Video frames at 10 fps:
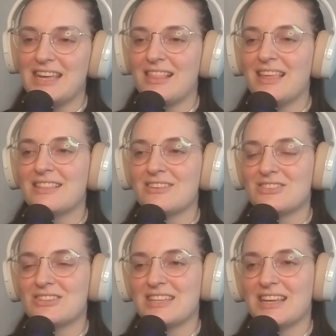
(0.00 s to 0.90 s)
I think
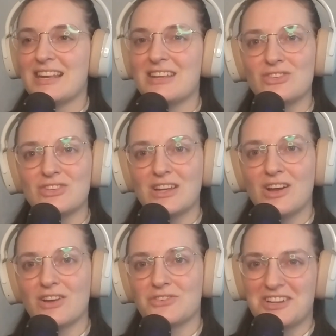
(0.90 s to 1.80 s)
there's just like an interesting
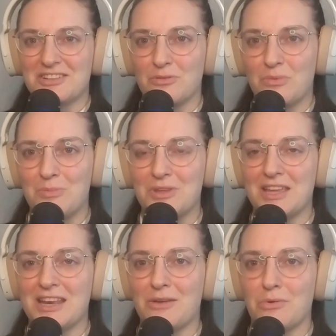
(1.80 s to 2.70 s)
contrast from the
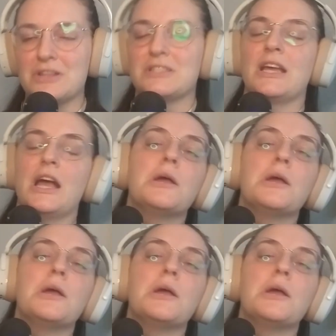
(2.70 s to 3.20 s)
beginning where he's like,